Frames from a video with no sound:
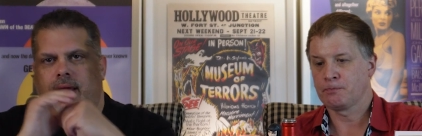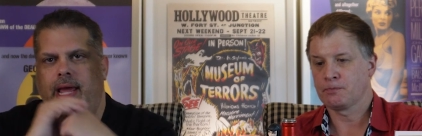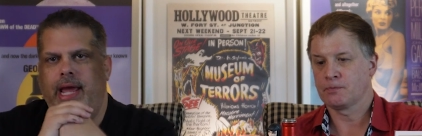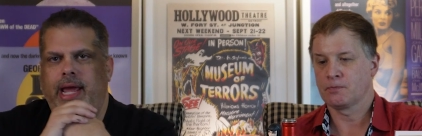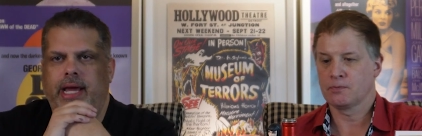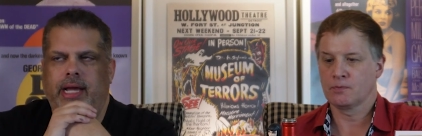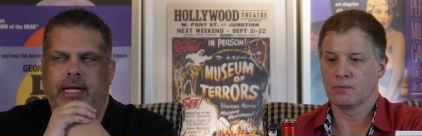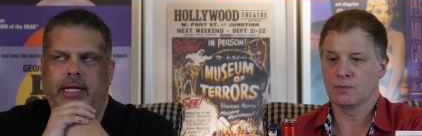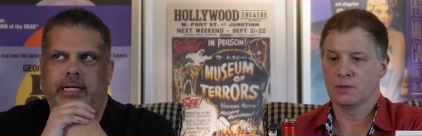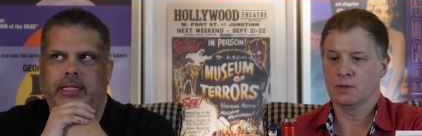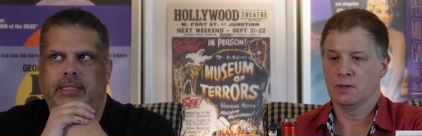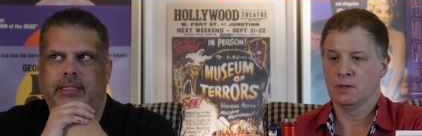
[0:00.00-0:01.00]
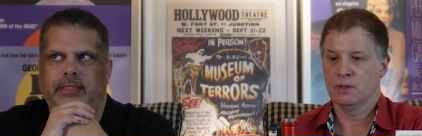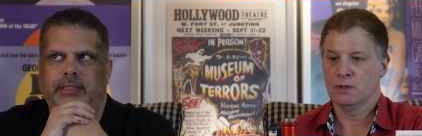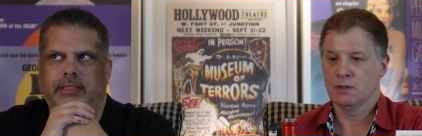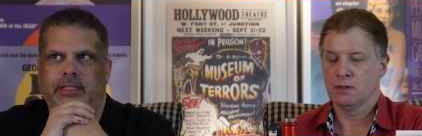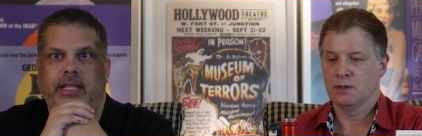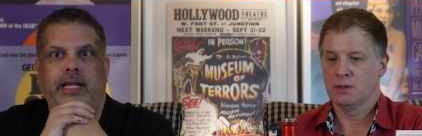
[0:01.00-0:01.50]

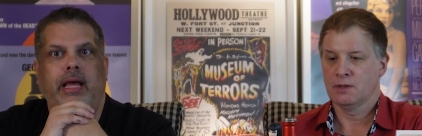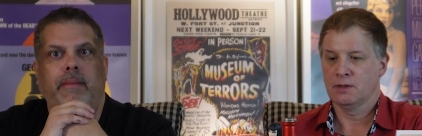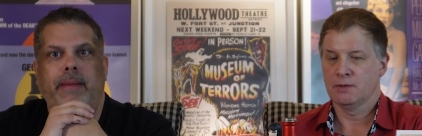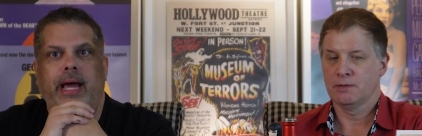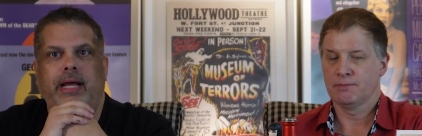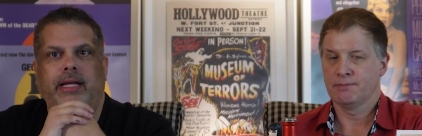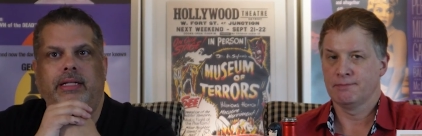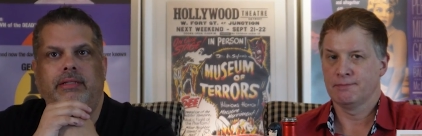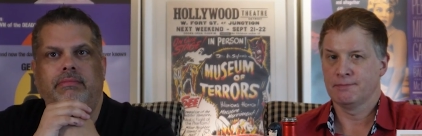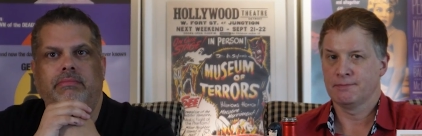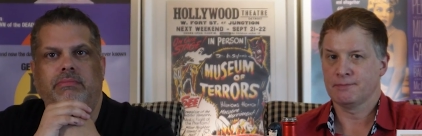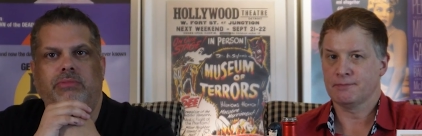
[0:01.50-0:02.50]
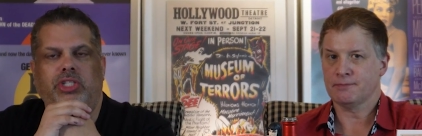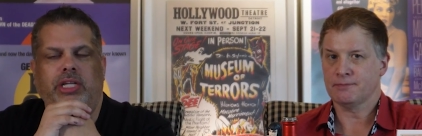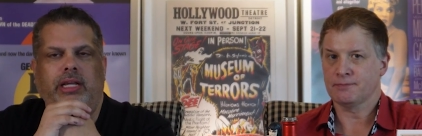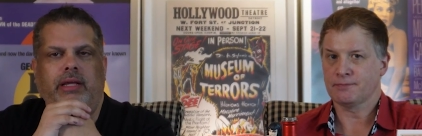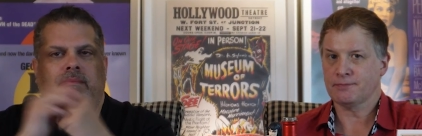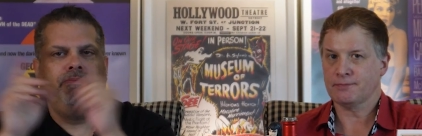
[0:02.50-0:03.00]
Speaker 1: and then come back and
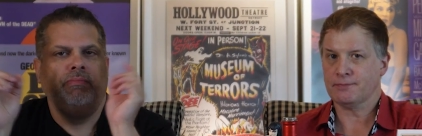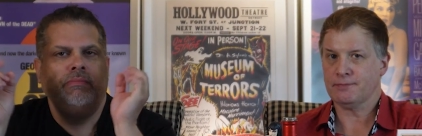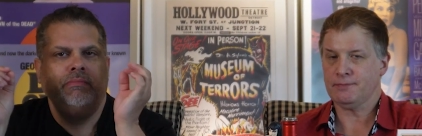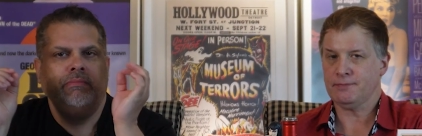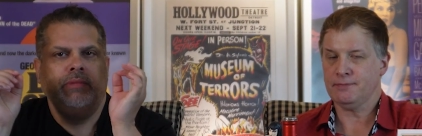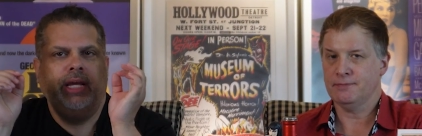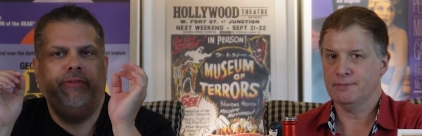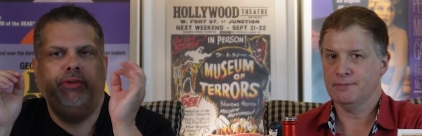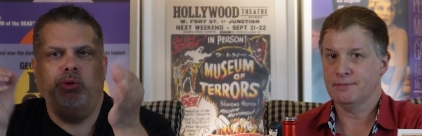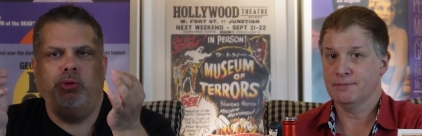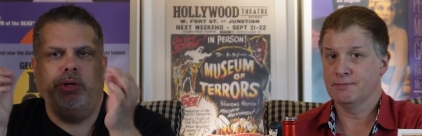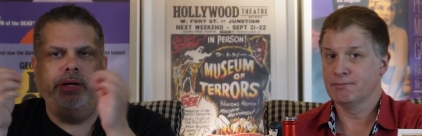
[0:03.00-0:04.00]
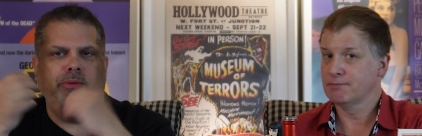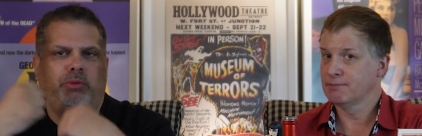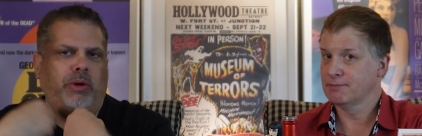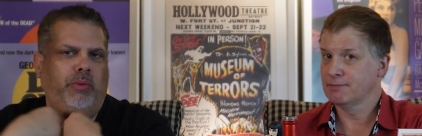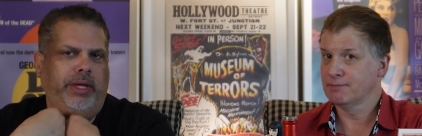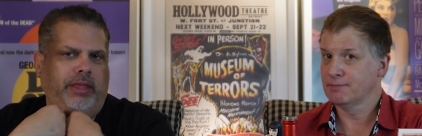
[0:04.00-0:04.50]
see if you agree
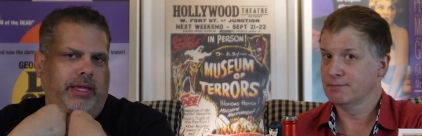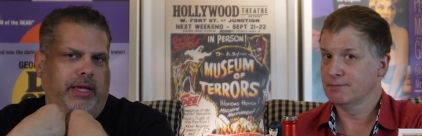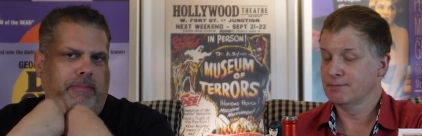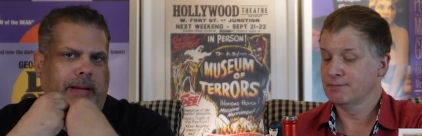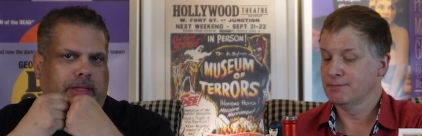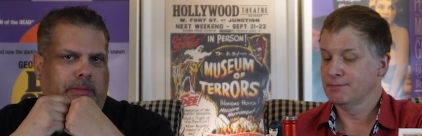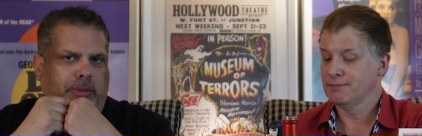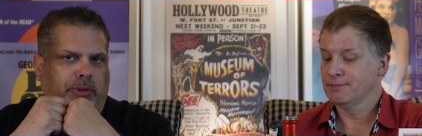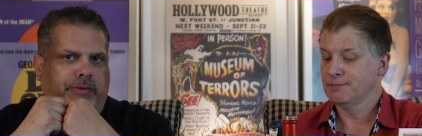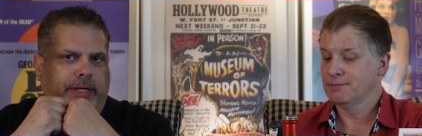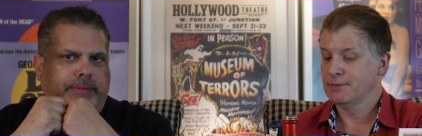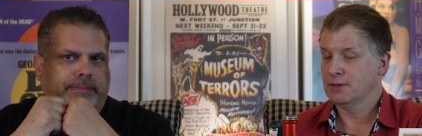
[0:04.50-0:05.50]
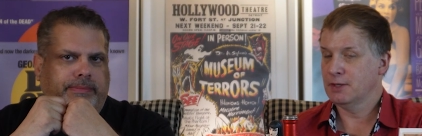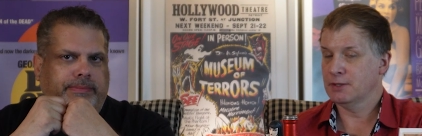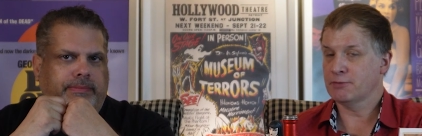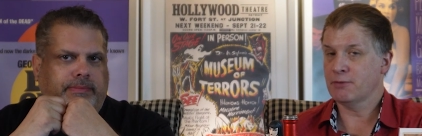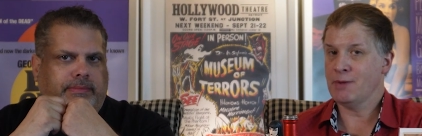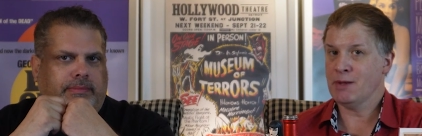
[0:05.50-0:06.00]
with what we think about the movie.
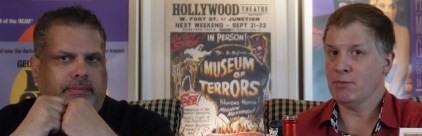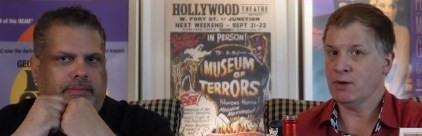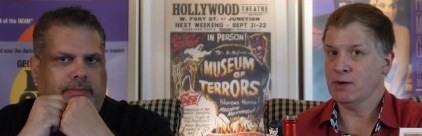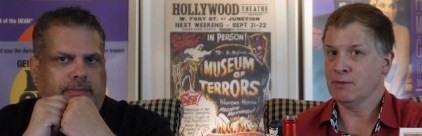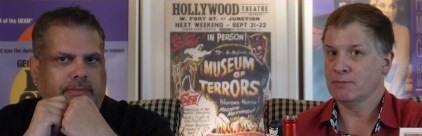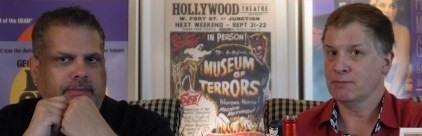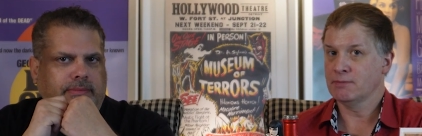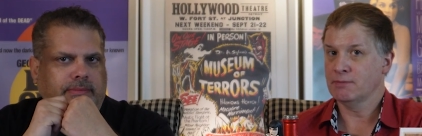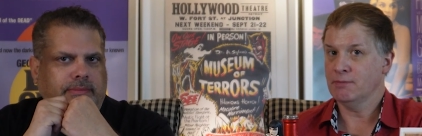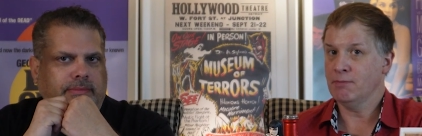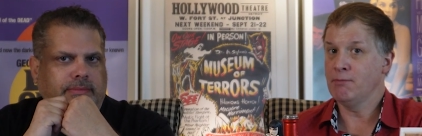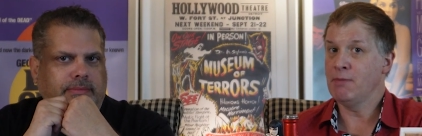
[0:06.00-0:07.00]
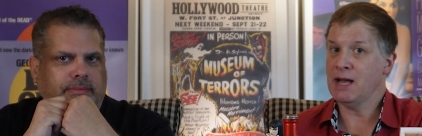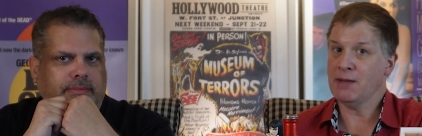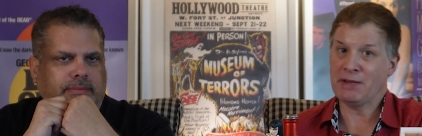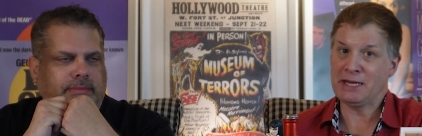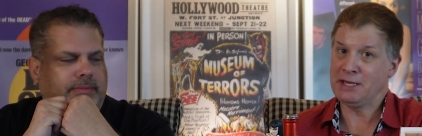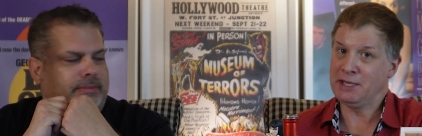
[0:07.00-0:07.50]
Speaker 2: Because remember,
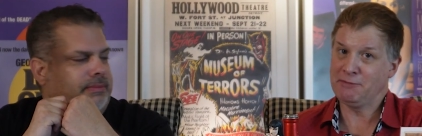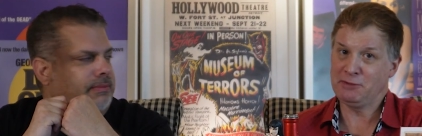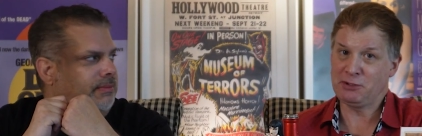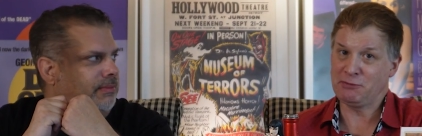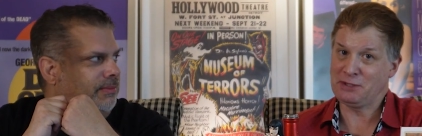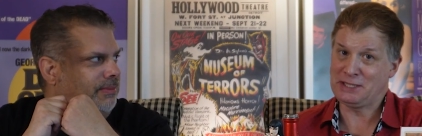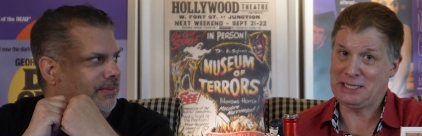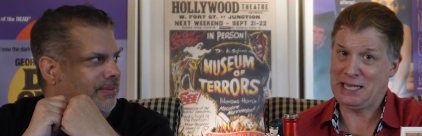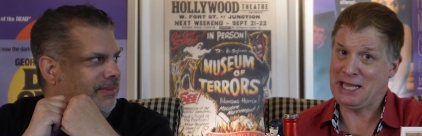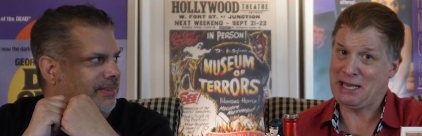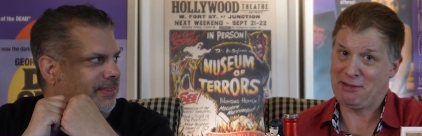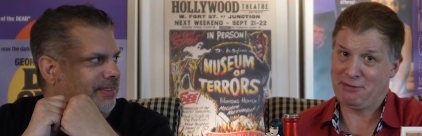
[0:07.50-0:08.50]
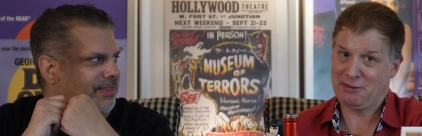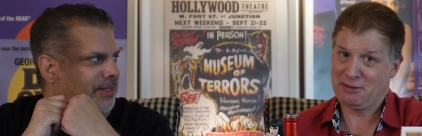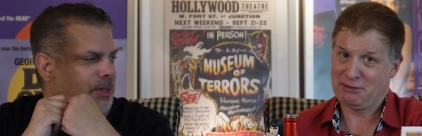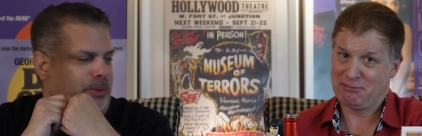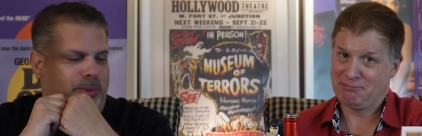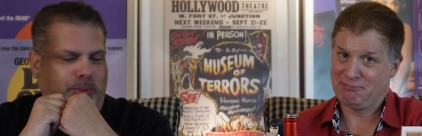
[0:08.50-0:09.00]
mommy loves you to death.
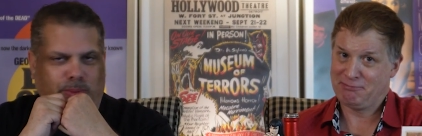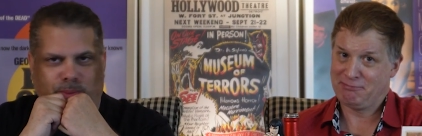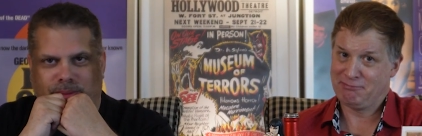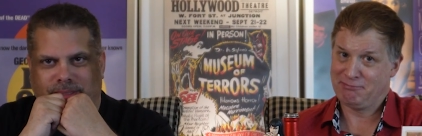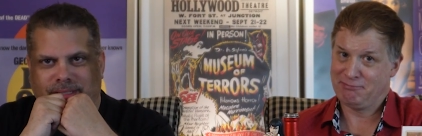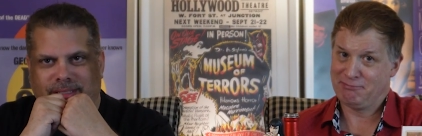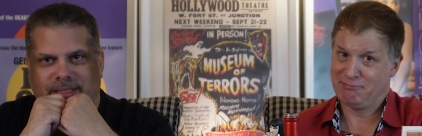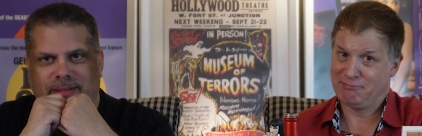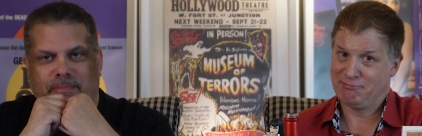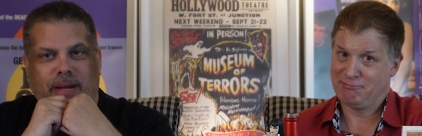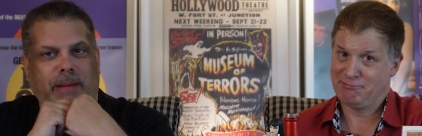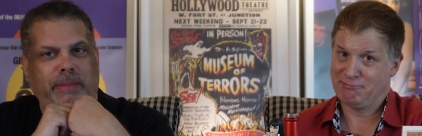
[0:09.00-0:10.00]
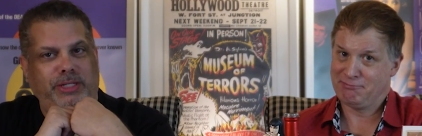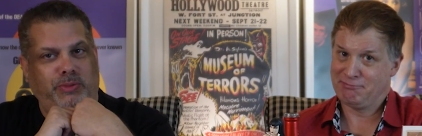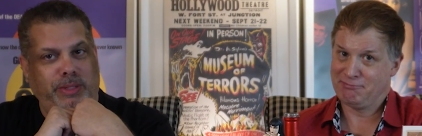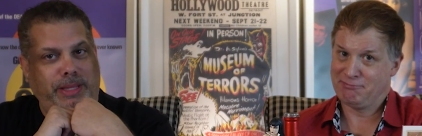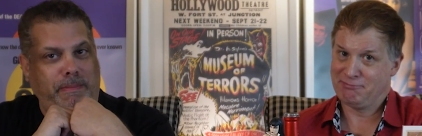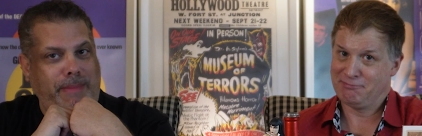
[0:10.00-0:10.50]
Speaker 1: Ooh.
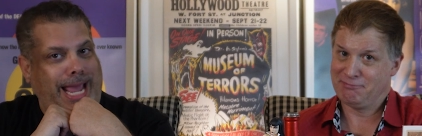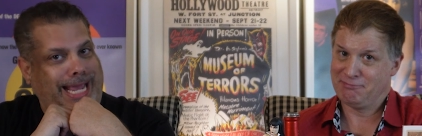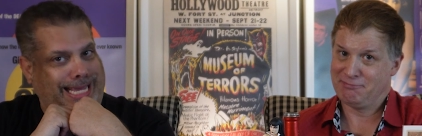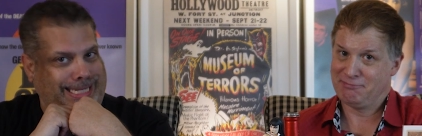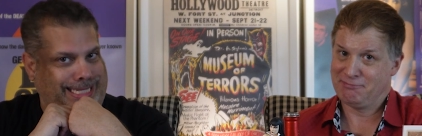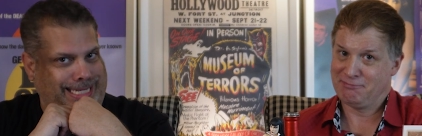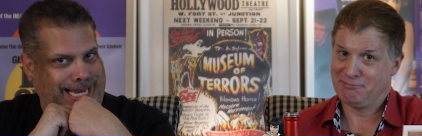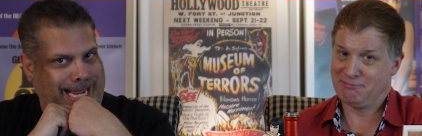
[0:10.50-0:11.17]
Mommy's with the maggots